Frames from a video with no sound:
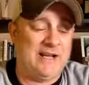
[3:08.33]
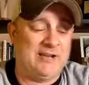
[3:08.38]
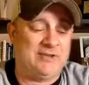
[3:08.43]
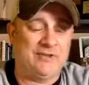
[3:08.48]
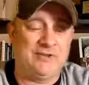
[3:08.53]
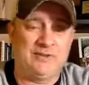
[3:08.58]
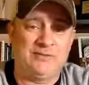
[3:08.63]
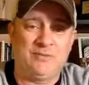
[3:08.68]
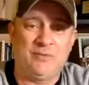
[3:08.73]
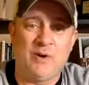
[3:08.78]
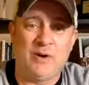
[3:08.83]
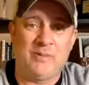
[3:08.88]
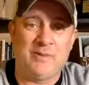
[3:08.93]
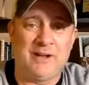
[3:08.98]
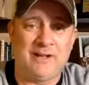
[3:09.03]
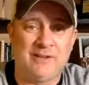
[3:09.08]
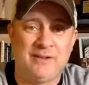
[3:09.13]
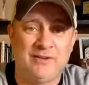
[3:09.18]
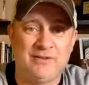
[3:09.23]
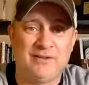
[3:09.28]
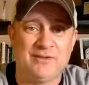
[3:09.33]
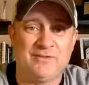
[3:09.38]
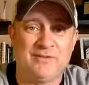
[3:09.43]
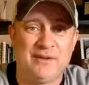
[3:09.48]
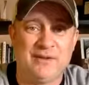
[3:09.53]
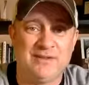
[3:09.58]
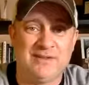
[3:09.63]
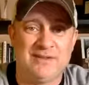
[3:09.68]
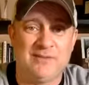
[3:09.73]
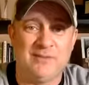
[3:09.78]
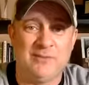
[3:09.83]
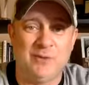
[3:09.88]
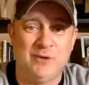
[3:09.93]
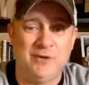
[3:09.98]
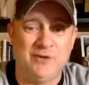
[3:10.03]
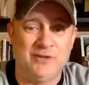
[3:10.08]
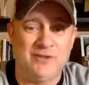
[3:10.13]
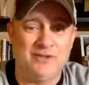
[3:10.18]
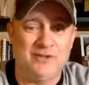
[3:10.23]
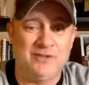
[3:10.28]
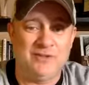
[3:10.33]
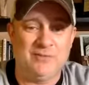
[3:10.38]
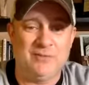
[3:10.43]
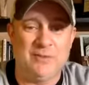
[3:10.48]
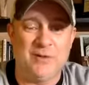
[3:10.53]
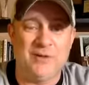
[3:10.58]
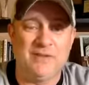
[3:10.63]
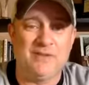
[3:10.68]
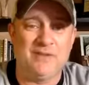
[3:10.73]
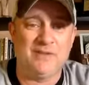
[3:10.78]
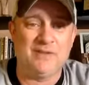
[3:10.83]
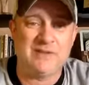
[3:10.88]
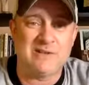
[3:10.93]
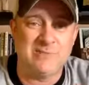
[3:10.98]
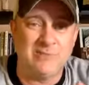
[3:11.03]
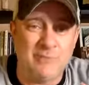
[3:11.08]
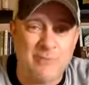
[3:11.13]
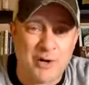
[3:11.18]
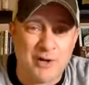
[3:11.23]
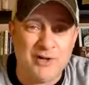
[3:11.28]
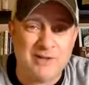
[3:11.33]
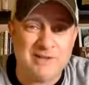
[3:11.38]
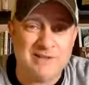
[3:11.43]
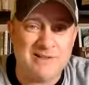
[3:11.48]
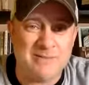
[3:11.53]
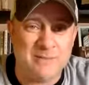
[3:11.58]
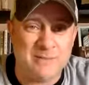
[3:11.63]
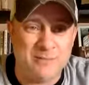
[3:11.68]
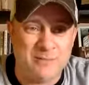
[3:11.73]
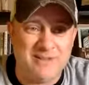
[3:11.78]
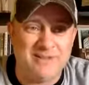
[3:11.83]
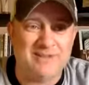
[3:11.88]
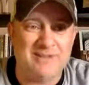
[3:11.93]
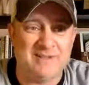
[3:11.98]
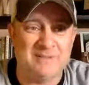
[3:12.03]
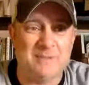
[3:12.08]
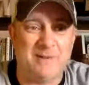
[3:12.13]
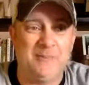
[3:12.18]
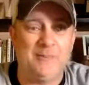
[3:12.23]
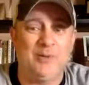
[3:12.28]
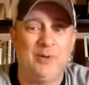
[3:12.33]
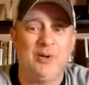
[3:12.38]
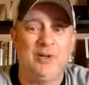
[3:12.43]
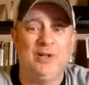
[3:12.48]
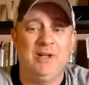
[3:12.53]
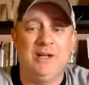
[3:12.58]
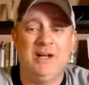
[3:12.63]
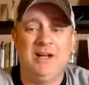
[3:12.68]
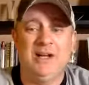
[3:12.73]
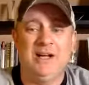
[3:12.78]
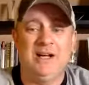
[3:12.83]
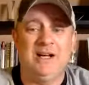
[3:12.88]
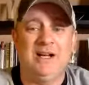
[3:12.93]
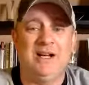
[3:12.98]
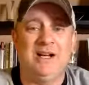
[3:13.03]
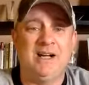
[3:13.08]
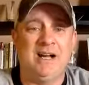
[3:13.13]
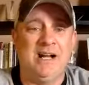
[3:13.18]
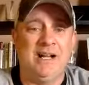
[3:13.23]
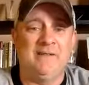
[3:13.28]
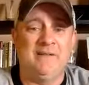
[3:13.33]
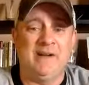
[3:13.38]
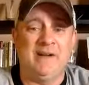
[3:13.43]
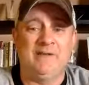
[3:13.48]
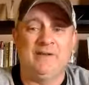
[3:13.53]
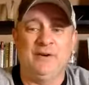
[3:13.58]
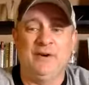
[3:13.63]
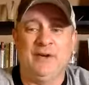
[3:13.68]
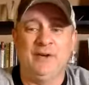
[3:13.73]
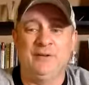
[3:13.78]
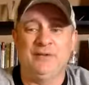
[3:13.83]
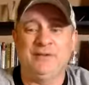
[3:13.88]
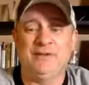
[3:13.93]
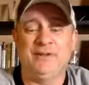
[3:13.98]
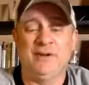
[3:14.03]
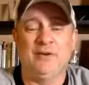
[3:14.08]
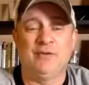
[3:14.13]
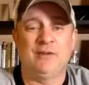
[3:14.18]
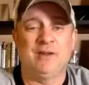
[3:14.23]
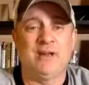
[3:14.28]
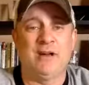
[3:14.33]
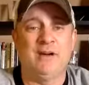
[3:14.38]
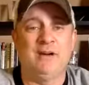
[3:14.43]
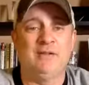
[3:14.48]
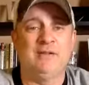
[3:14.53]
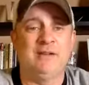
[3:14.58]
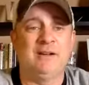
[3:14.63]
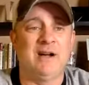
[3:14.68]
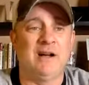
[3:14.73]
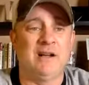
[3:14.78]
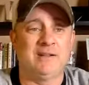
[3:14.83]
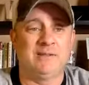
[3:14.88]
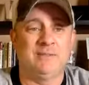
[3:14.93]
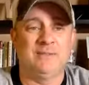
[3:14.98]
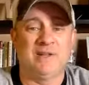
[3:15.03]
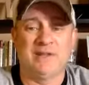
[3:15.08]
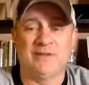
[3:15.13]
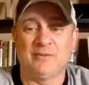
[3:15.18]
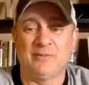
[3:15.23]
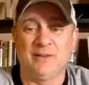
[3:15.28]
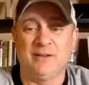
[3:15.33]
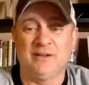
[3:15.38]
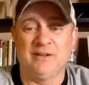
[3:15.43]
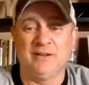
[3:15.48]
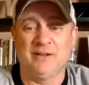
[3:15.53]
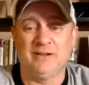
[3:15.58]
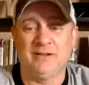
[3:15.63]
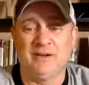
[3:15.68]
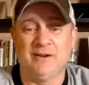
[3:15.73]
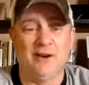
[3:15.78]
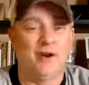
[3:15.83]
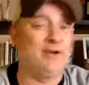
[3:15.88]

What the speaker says: She's one of my closest friends in the world, and she's one of the smartest business people I've ever known. So, Karen, awesome. Thanks for being on here.